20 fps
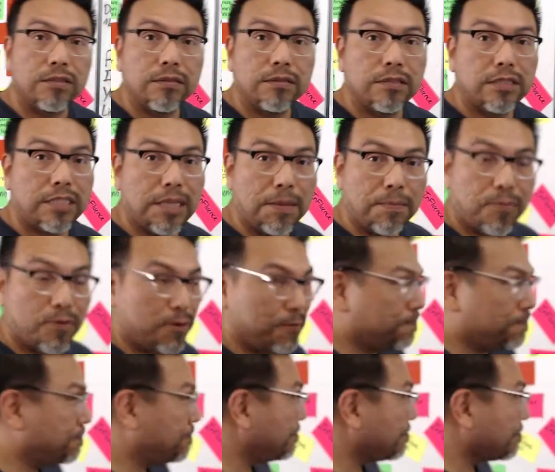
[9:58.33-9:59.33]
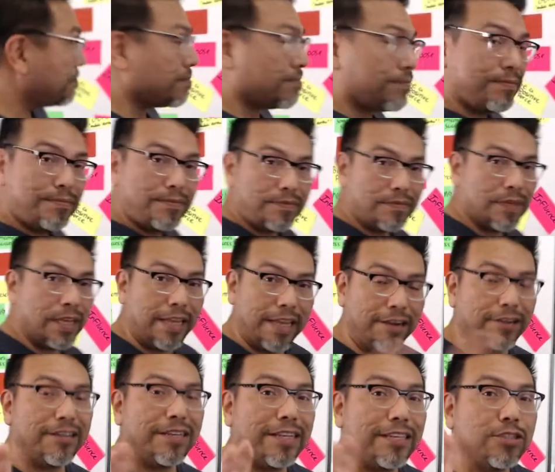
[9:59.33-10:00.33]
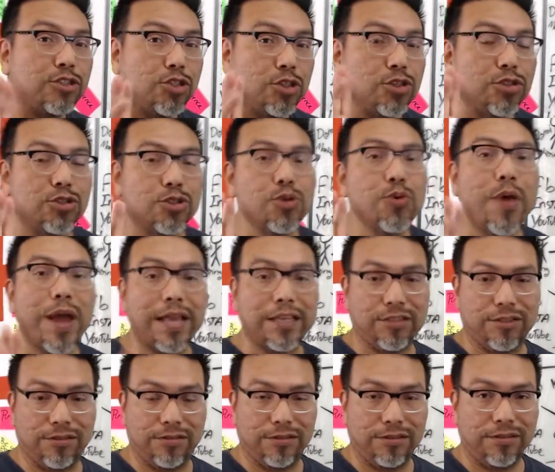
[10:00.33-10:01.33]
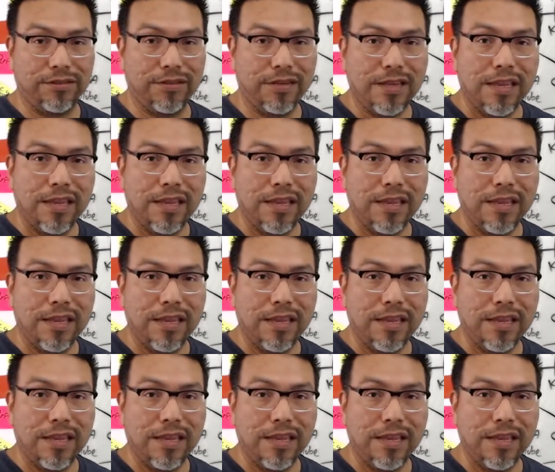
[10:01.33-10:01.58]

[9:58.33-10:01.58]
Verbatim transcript: Simple. Here, two, two answers.